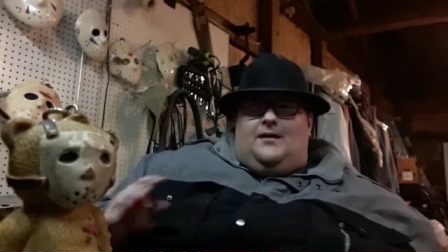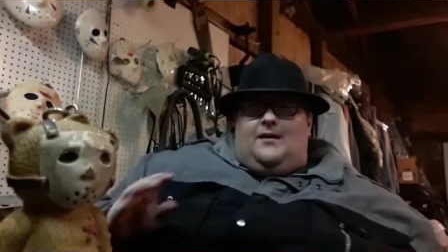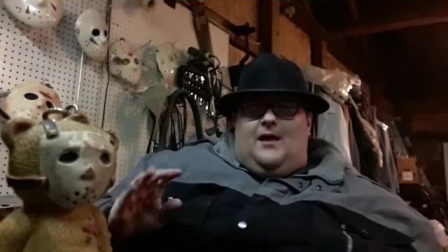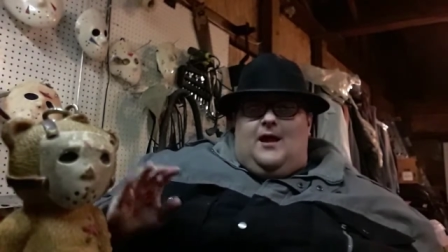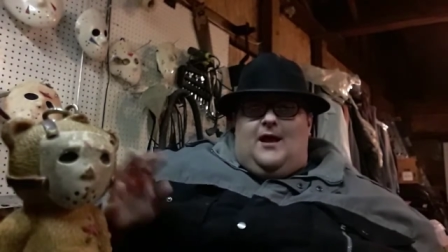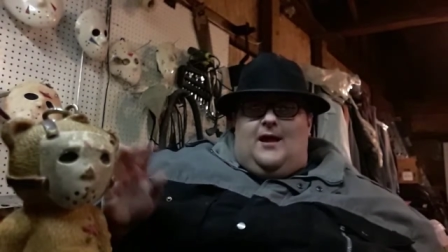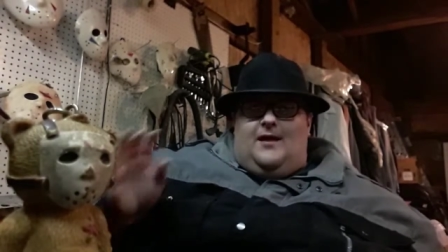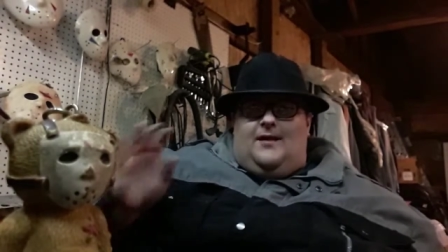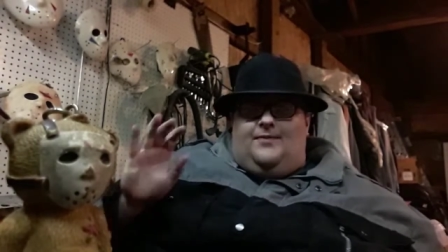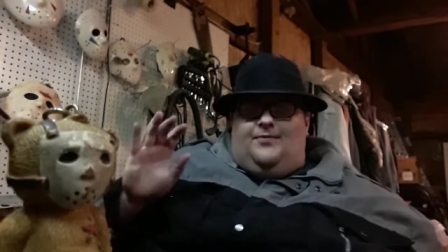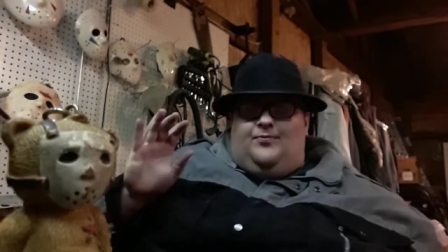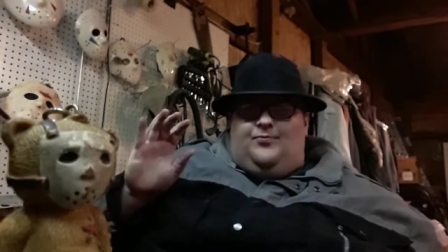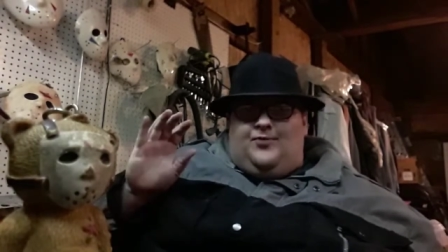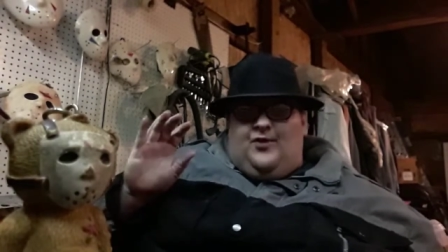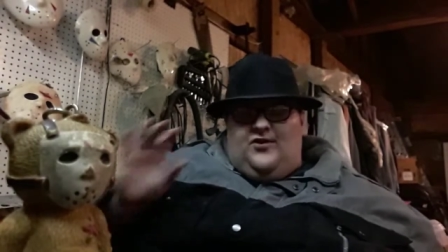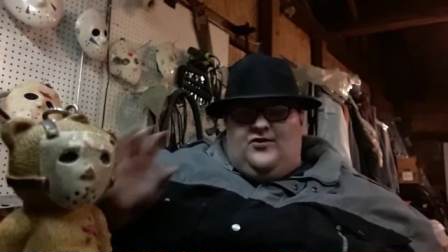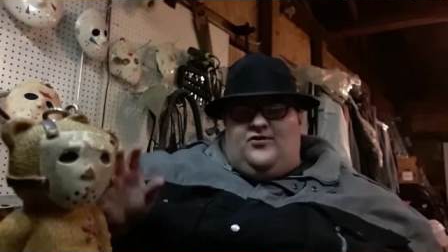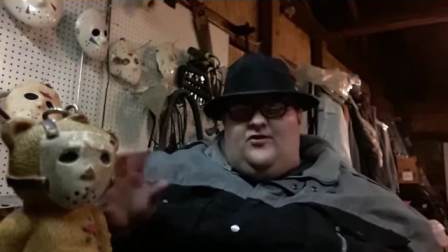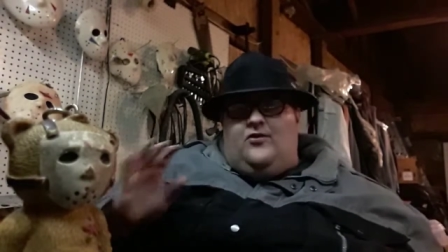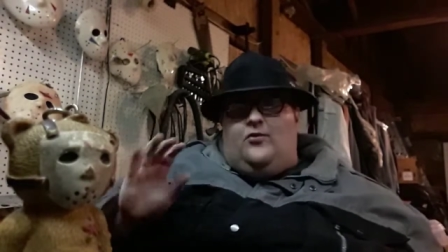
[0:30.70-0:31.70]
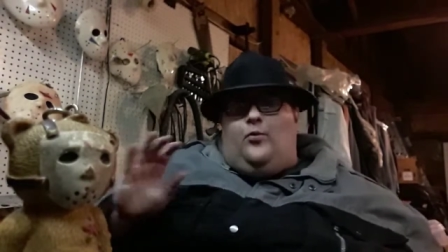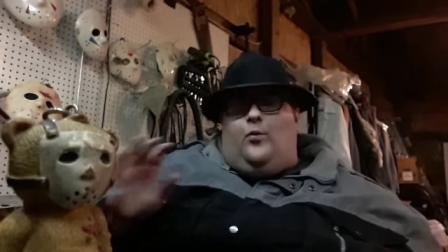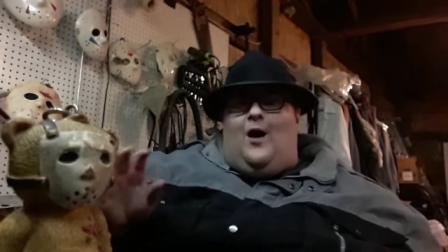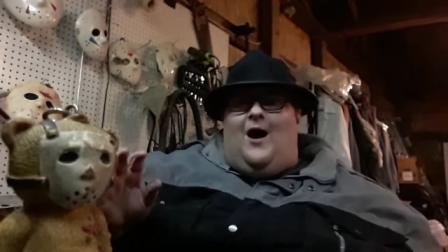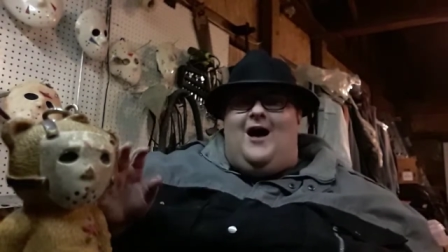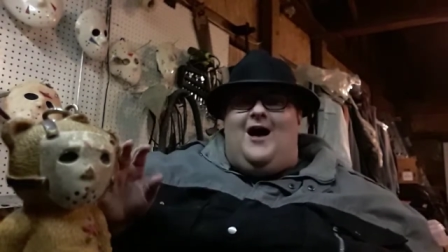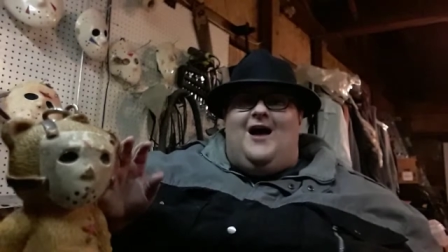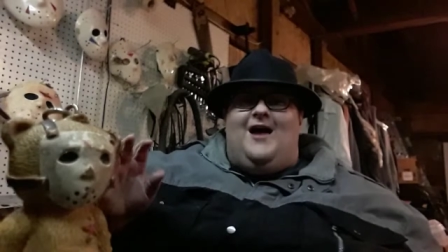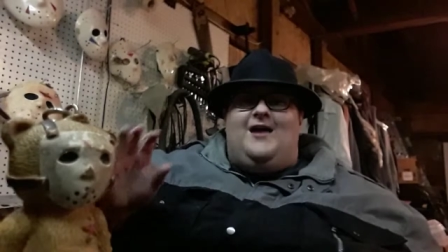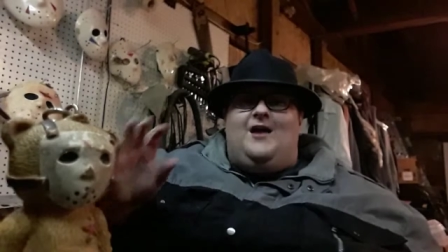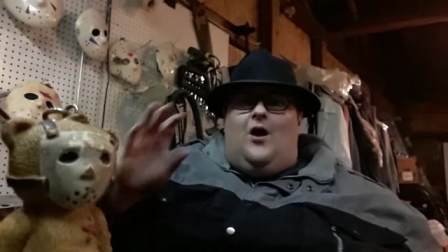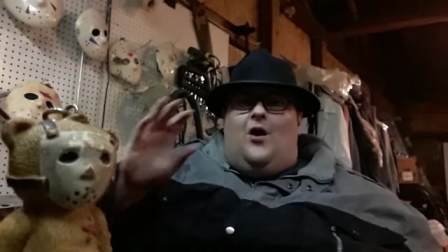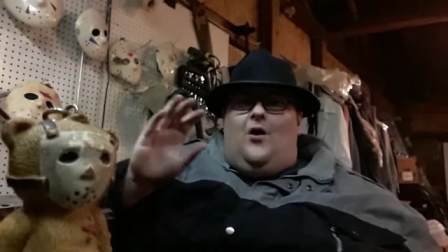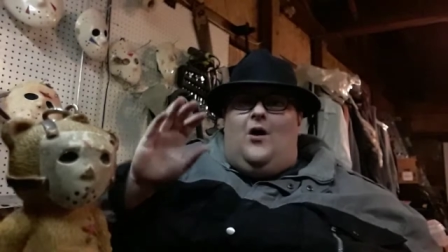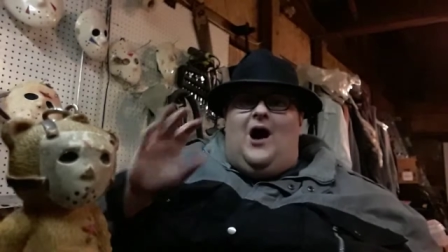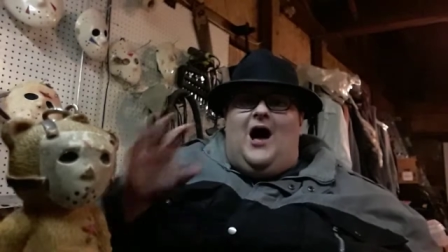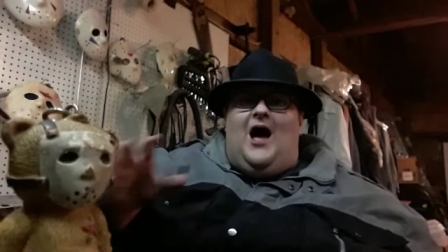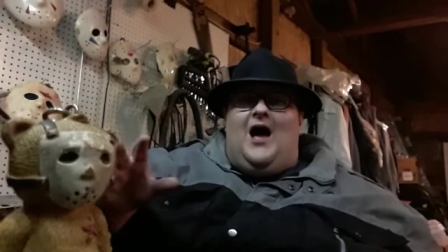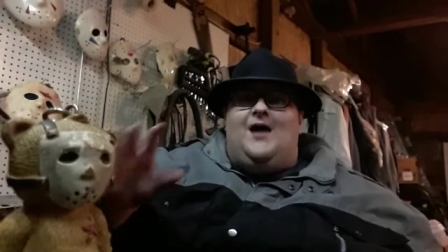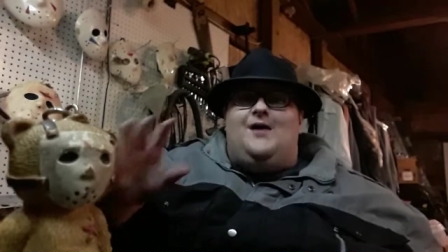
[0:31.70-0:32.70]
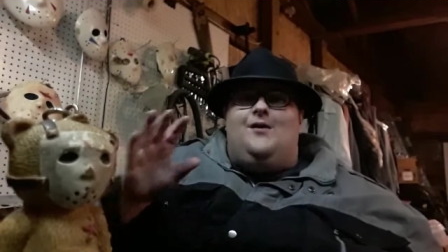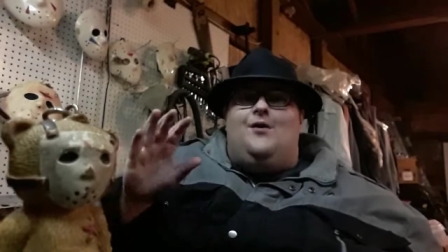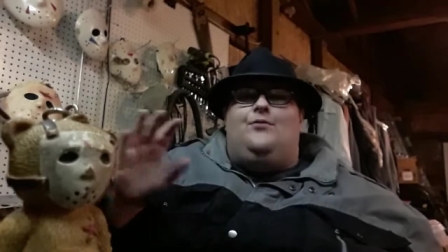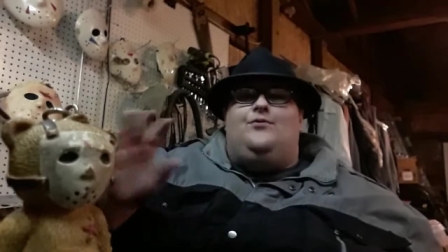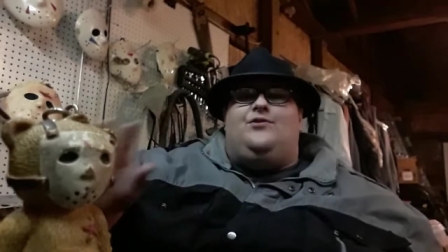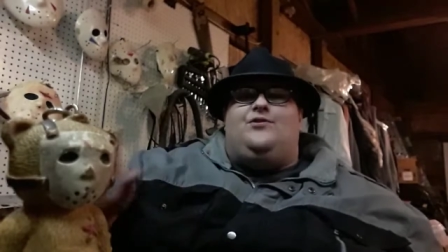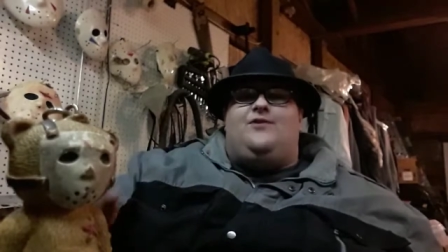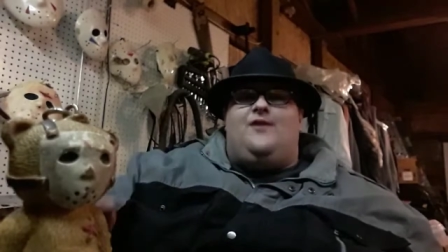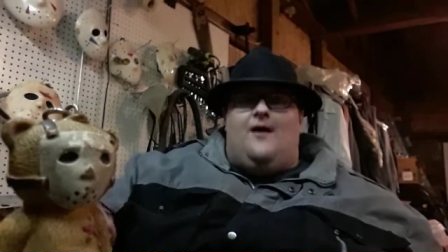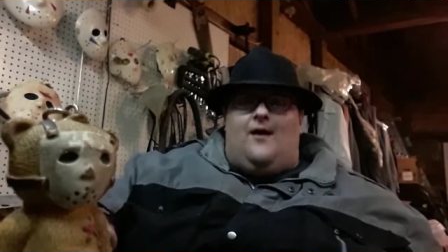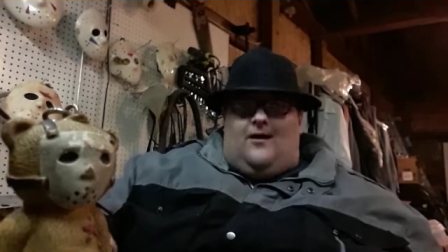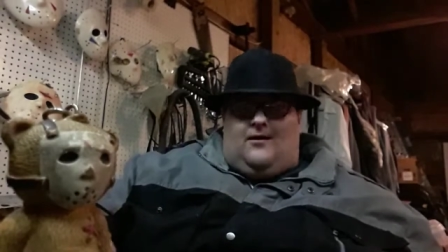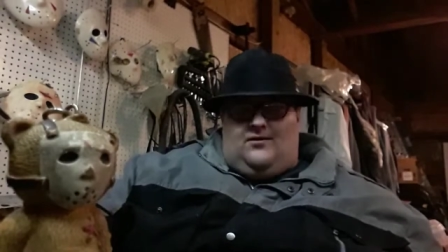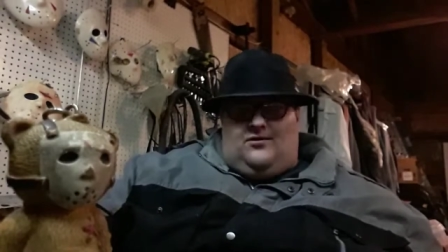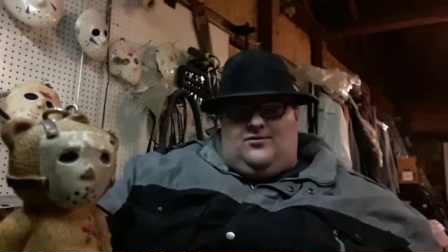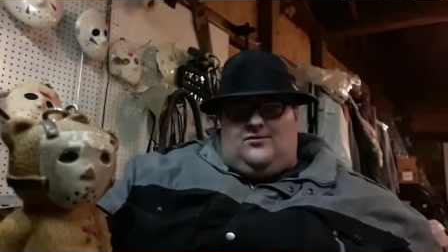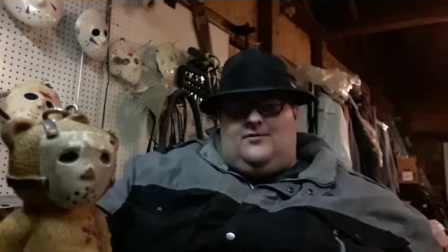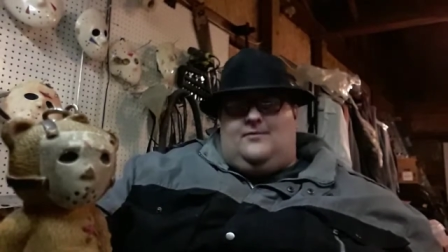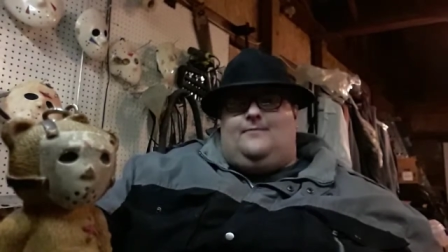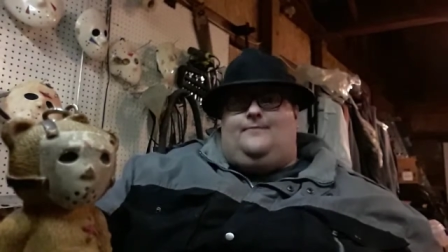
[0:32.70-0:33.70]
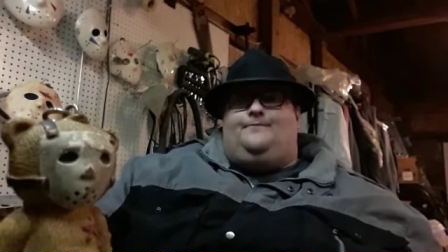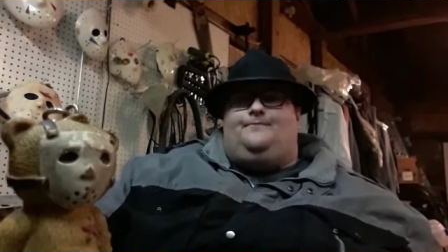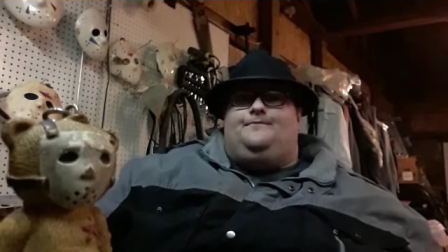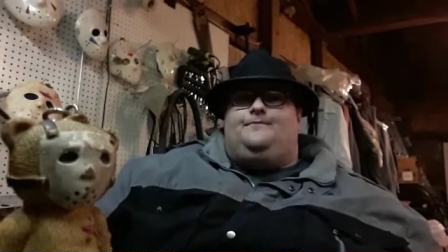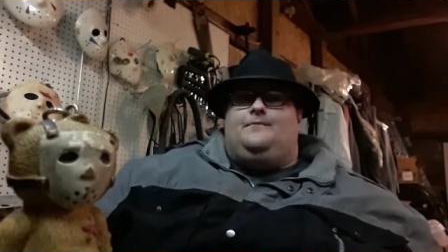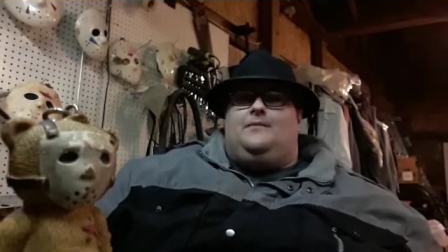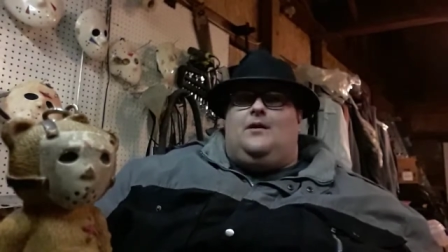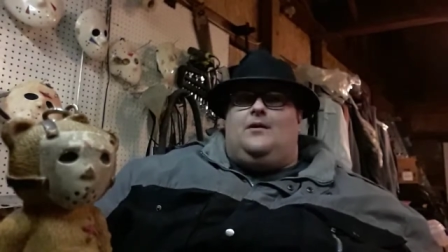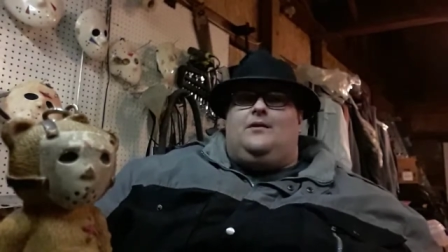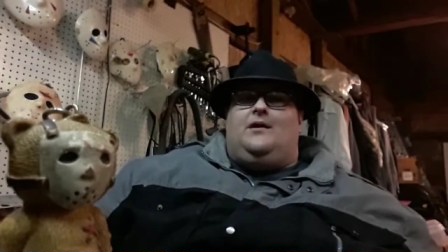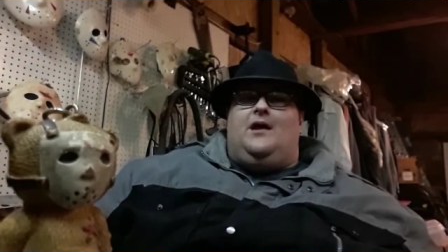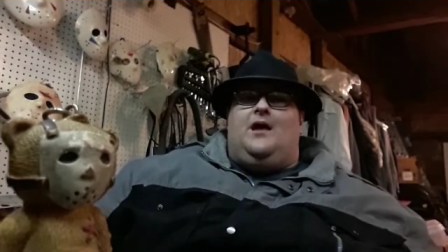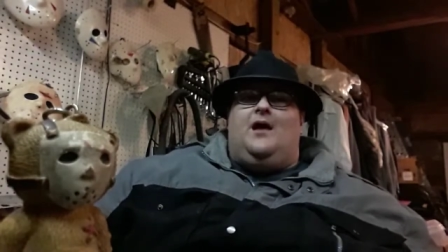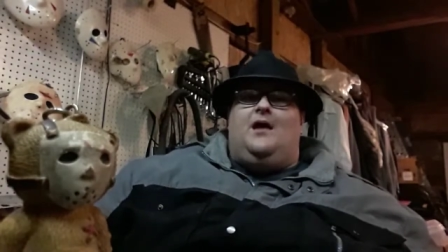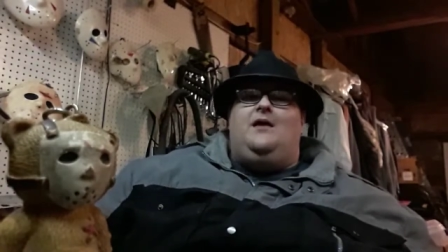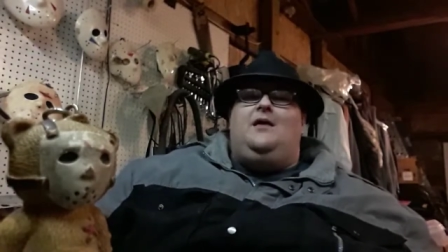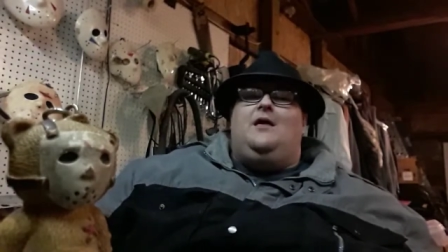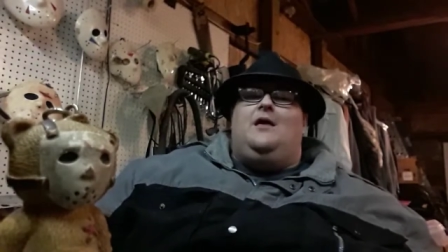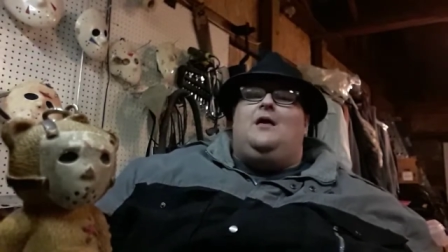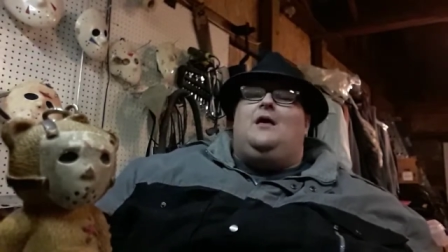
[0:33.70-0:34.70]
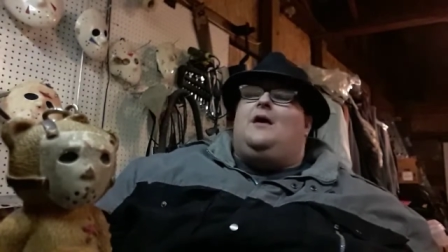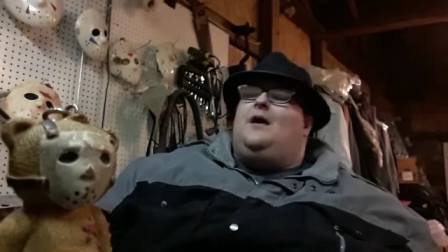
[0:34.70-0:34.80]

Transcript: And this is why Ohio sucks okay?